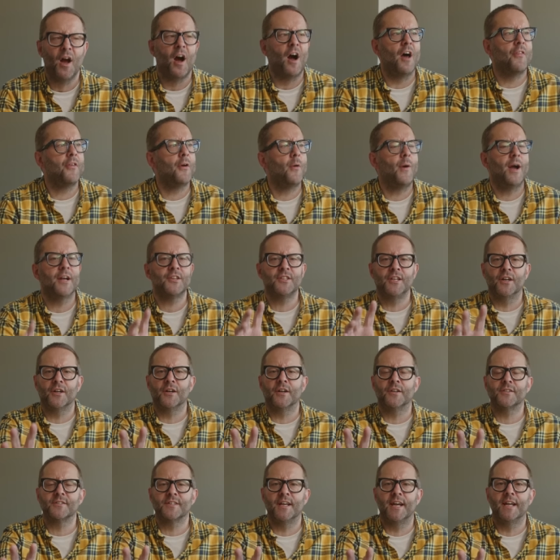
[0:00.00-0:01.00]
Although, actually, I've
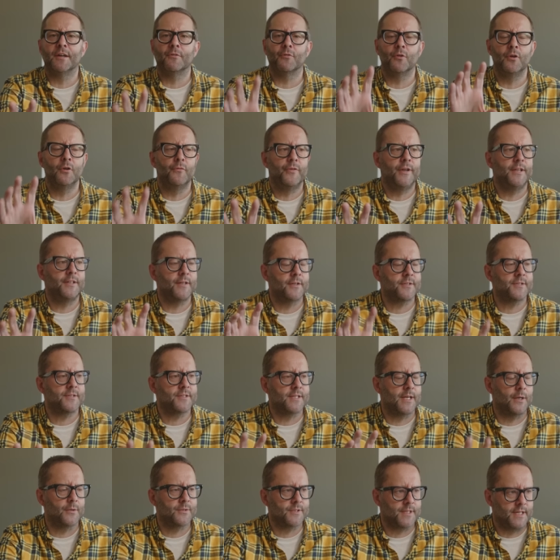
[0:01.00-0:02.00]
got to say, Groovie doesn't sell